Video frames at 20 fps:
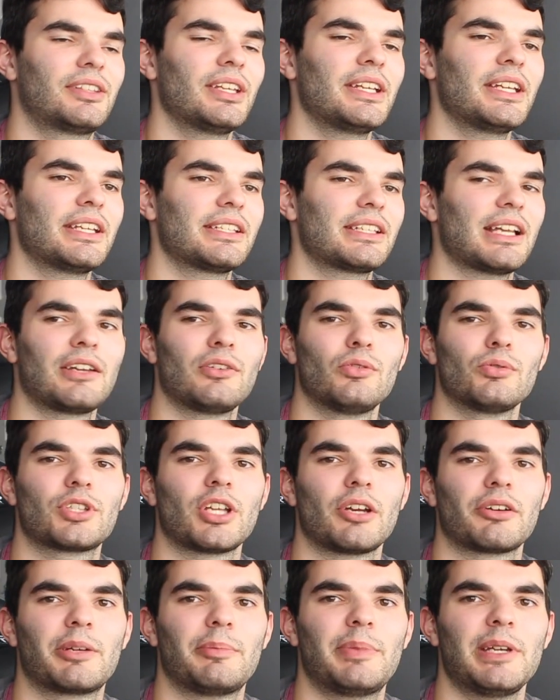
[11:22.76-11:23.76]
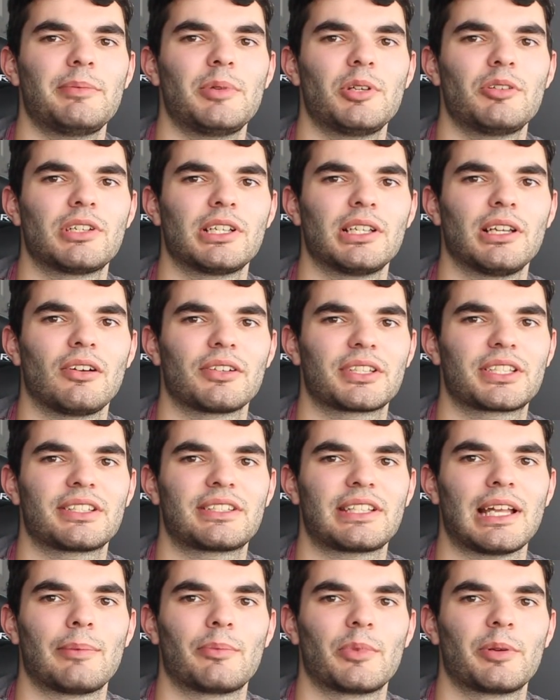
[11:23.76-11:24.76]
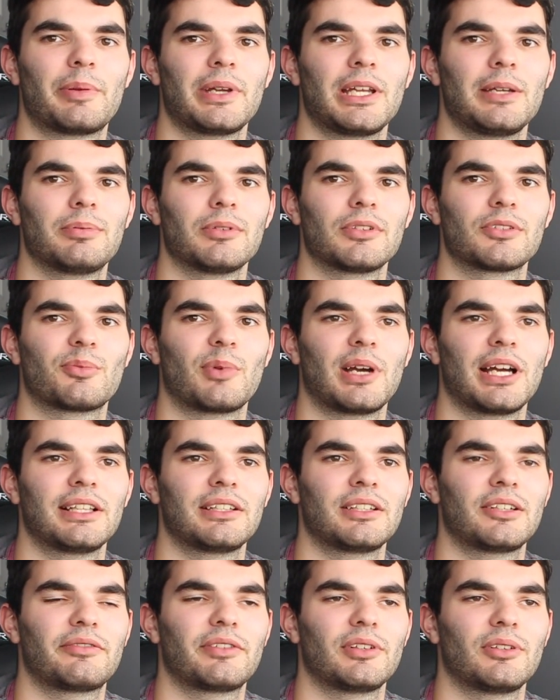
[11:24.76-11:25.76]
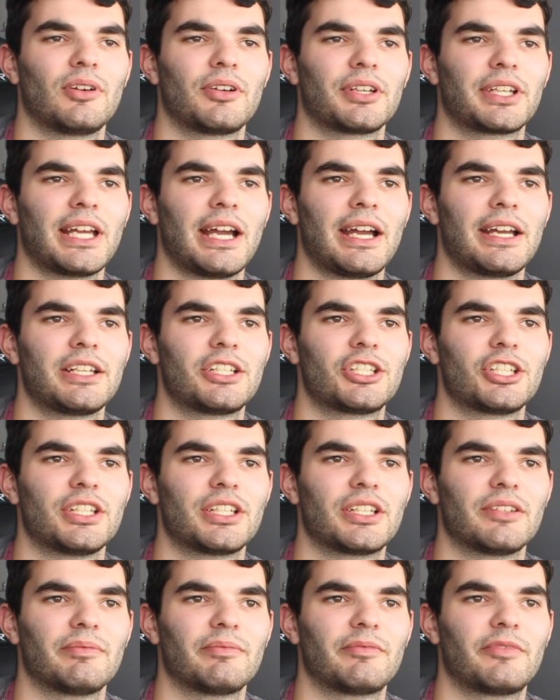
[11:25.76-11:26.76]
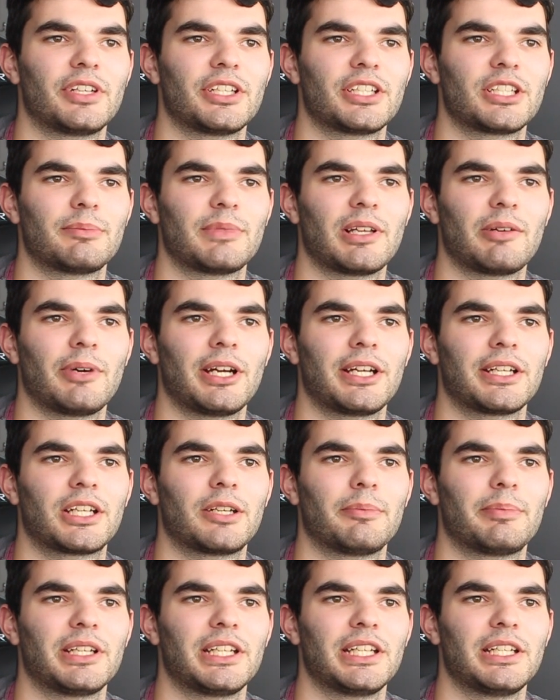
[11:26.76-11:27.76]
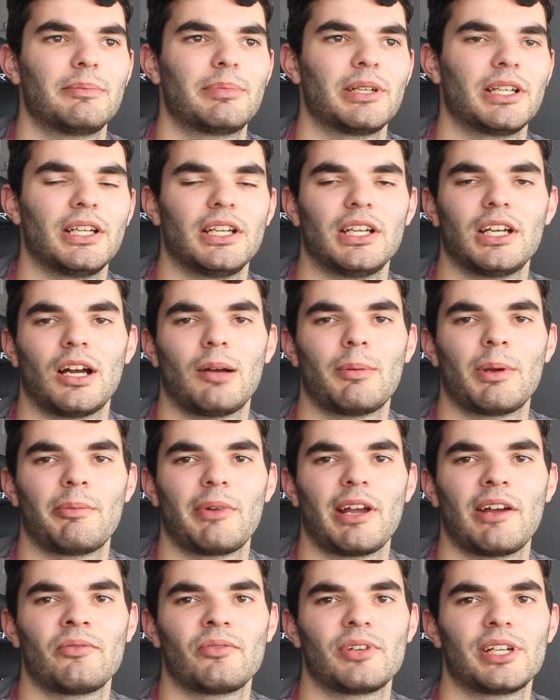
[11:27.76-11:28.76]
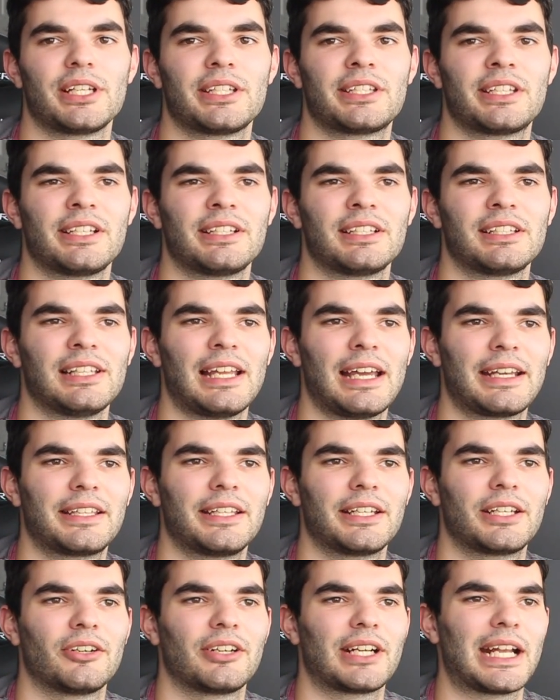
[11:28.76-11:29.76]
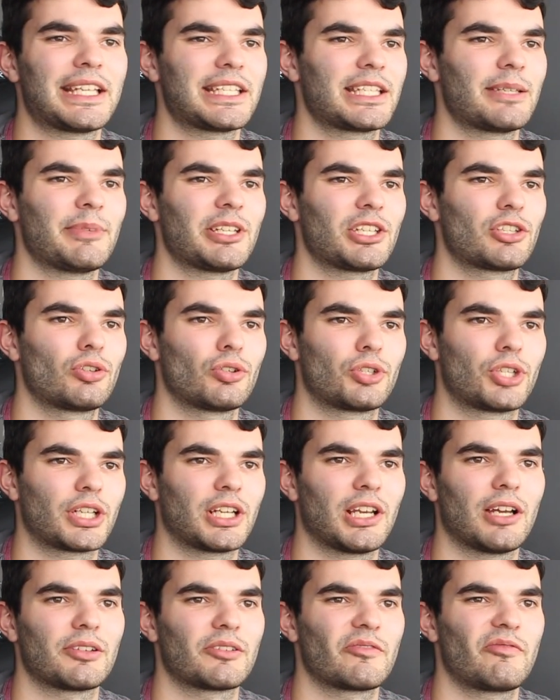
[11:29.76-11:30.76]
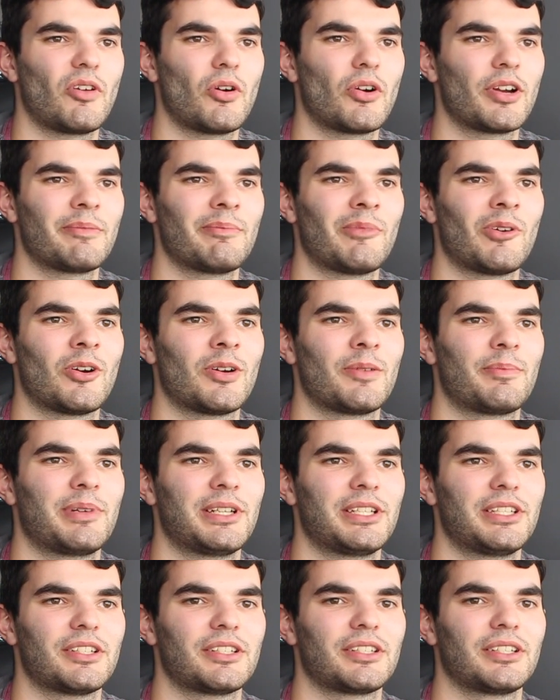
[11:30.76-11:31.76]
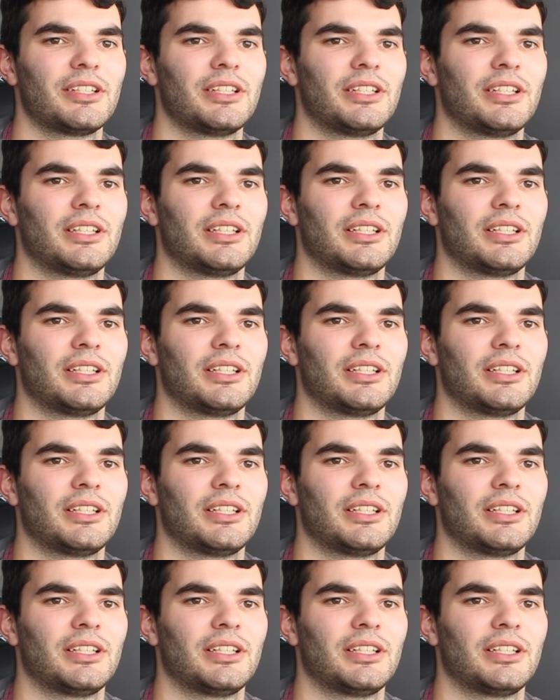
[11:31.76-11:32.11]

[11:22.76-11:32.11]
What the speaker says: Thing is, and also, Khabib usually likes to stand with people as well, and I feel like Gaethje can finish him that way. And Khabib, I mean, we haven't really seen a leg kicker against him. It's such a close fight, in my opinion.